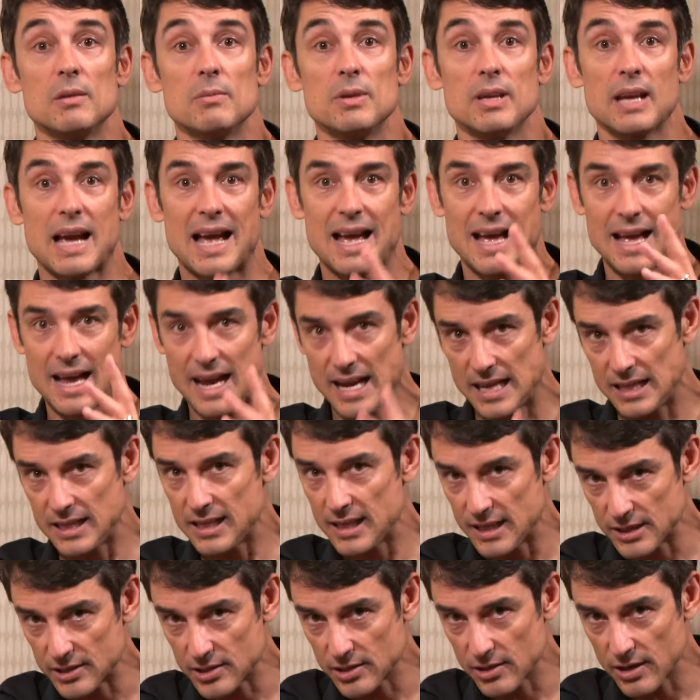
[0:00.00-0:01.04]
to be
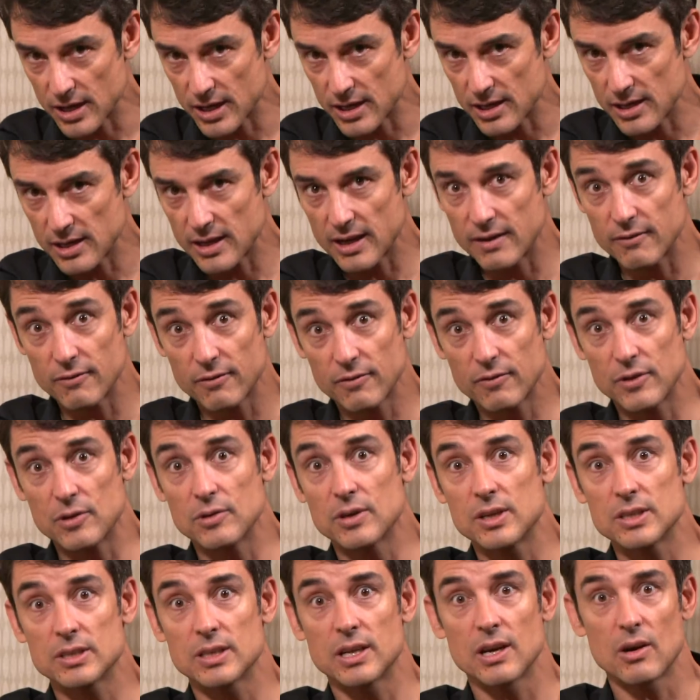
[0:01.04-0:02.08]
highly integrated and
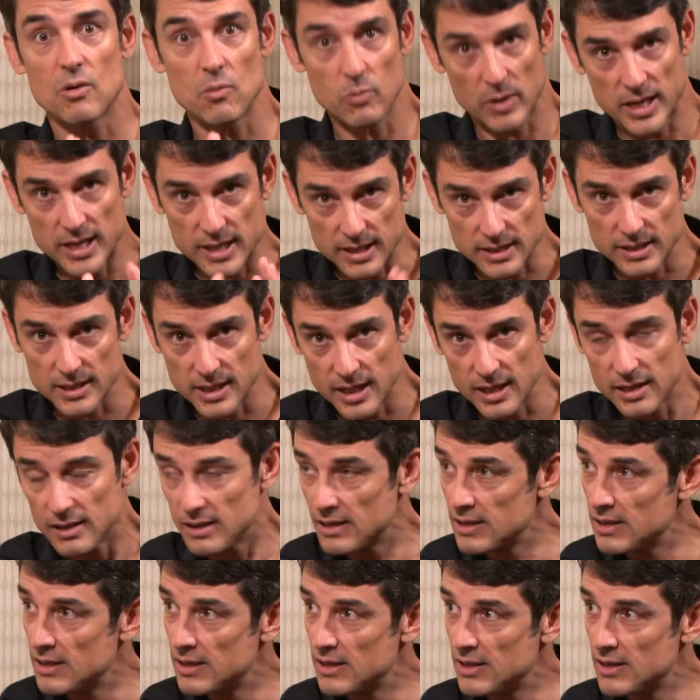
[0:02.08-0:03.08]
focused in our waking state